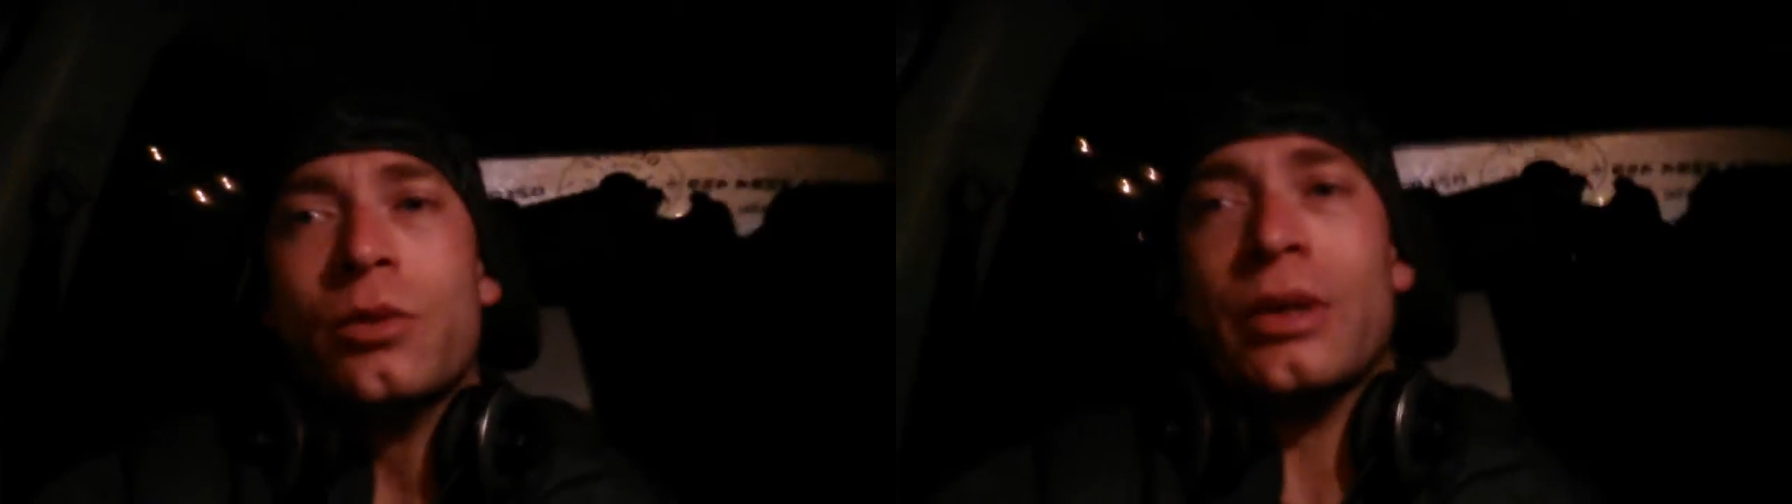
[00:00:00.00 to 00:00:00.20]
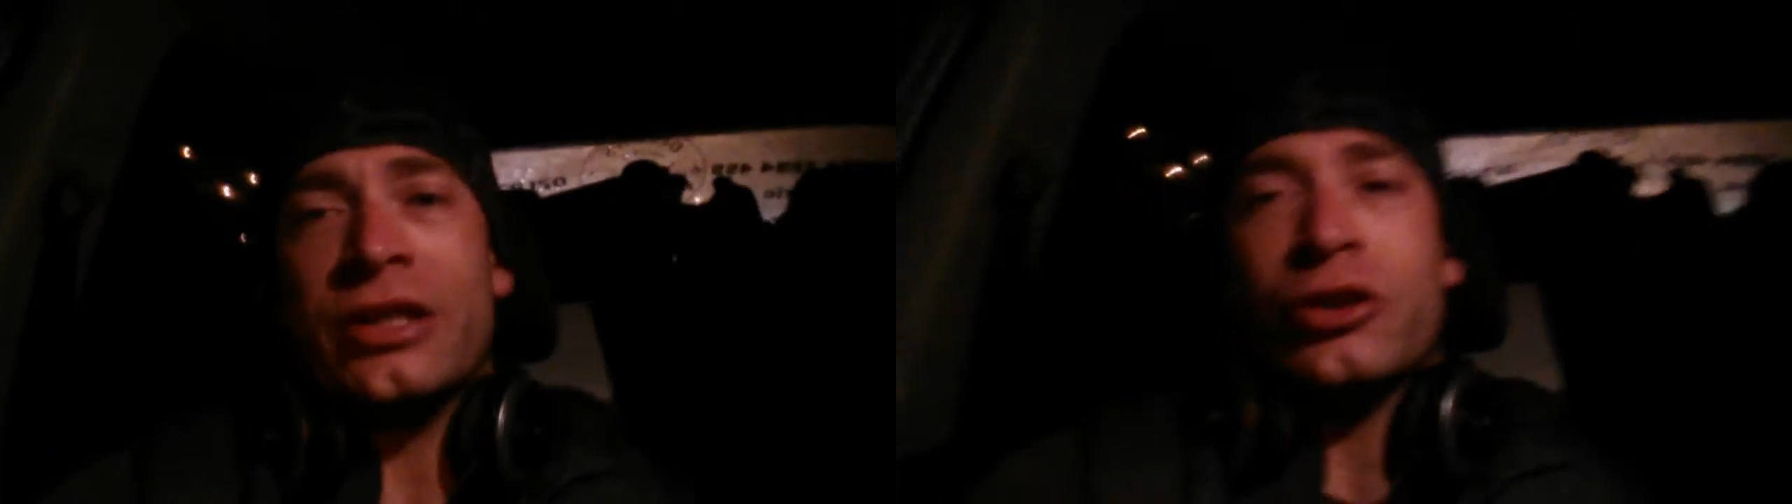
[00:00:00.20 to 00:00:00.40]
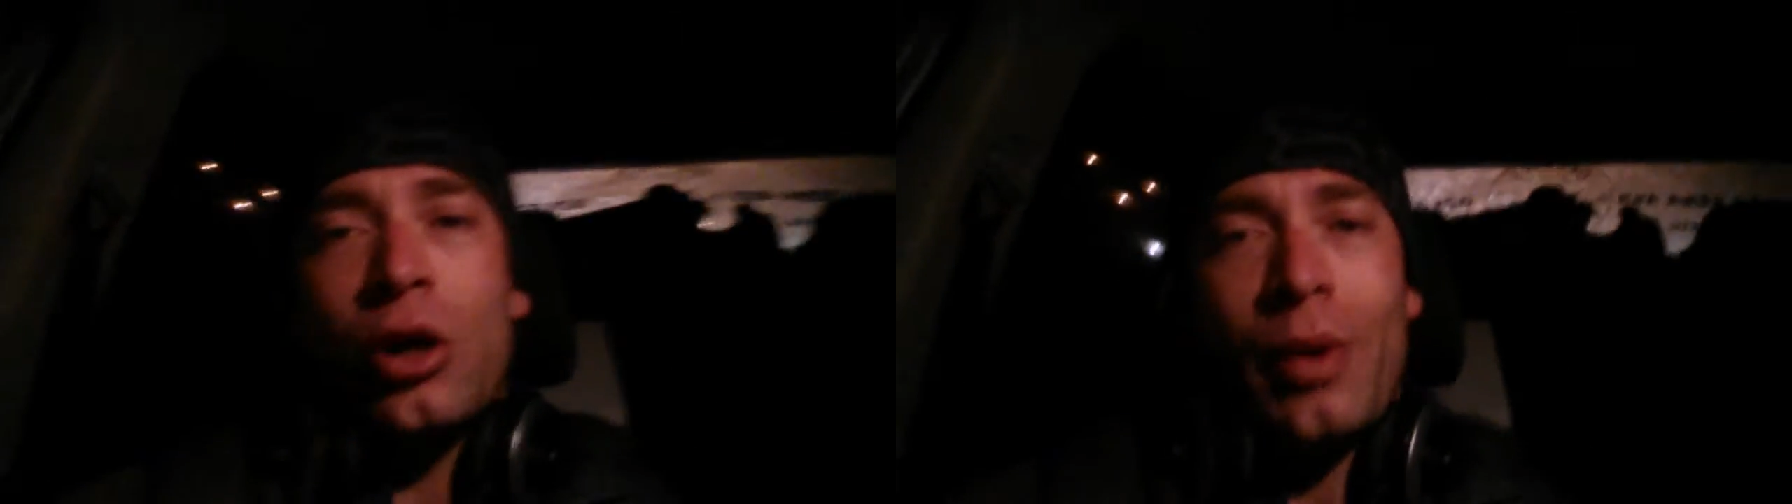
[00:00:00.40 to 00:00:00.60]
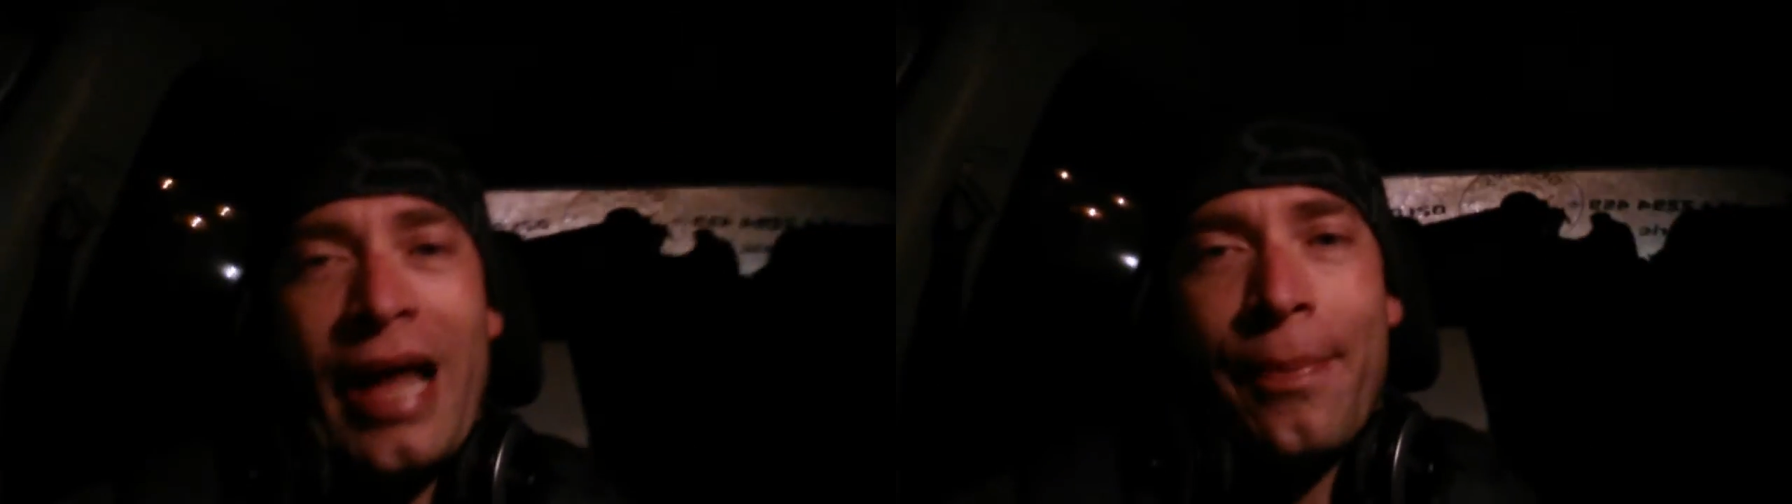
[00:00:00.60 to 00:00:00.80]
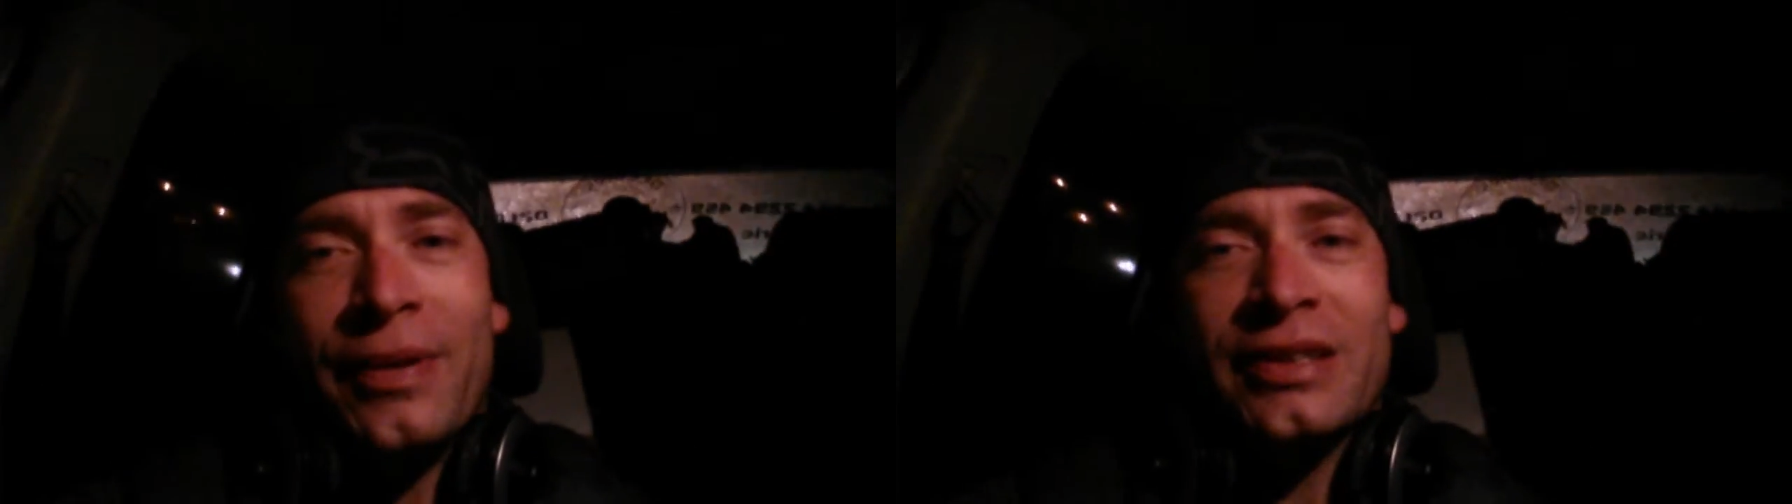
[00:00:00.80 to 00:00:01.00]
we'll let you know what
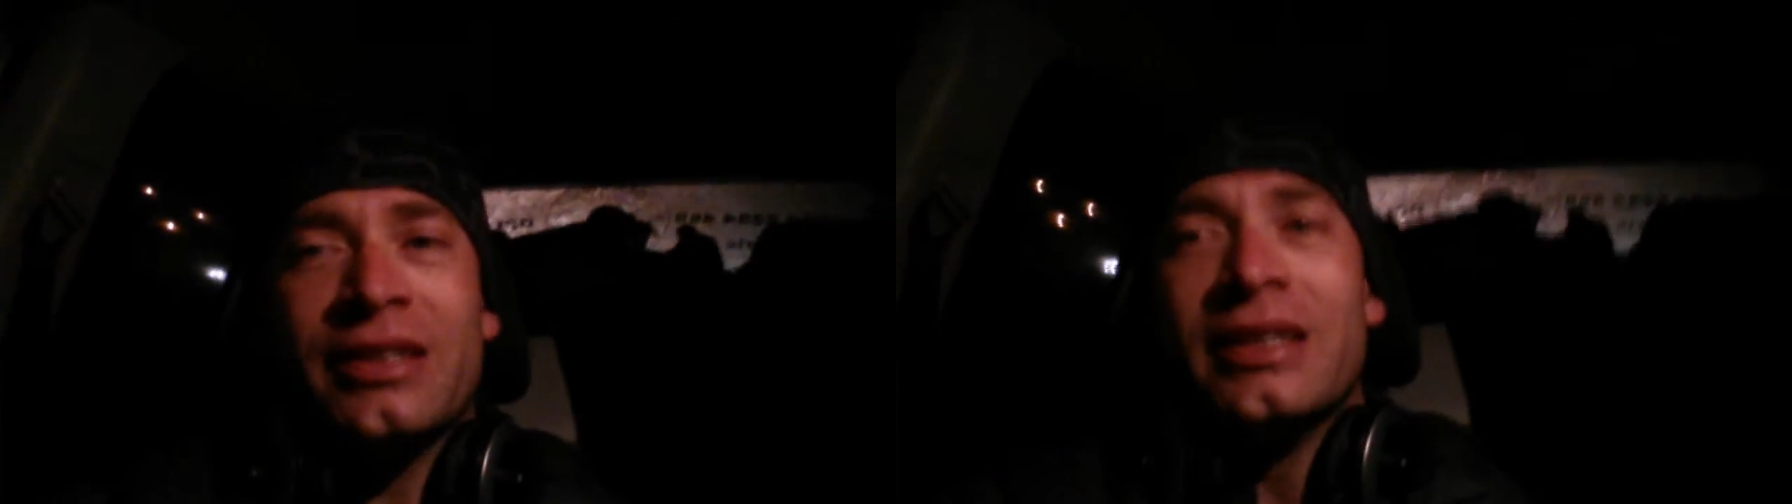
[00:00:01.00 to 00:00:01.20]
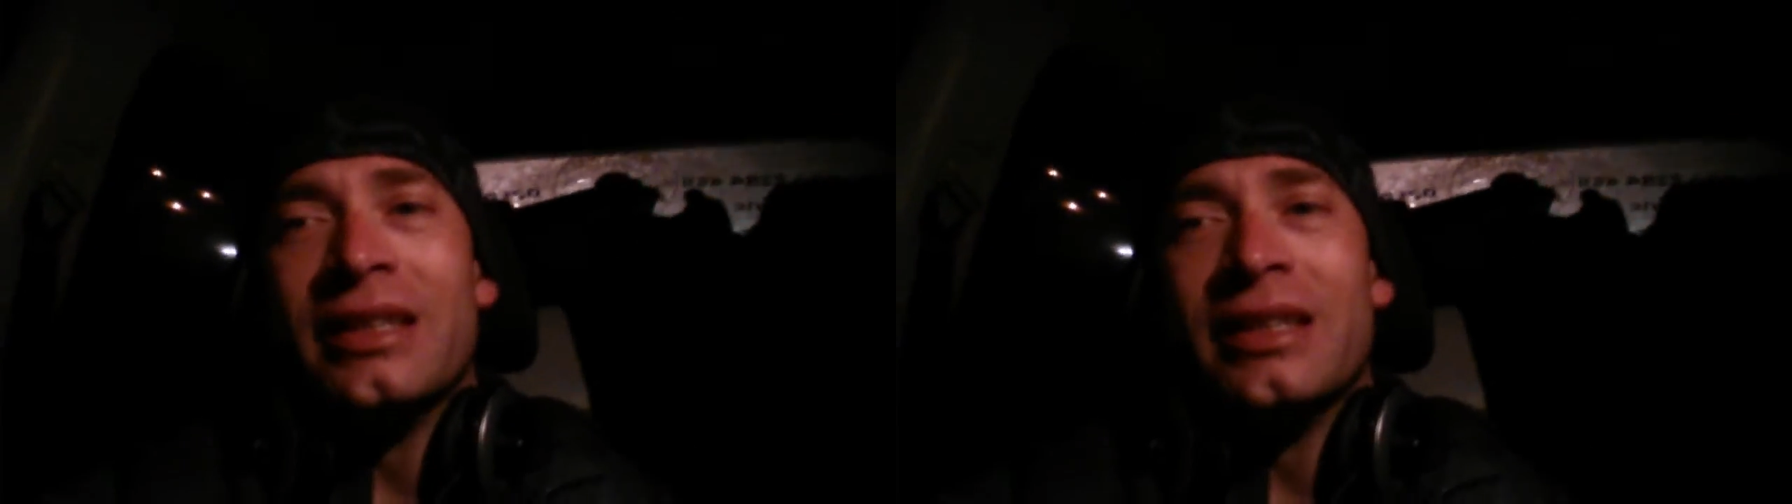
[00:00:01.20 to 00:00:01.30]
happens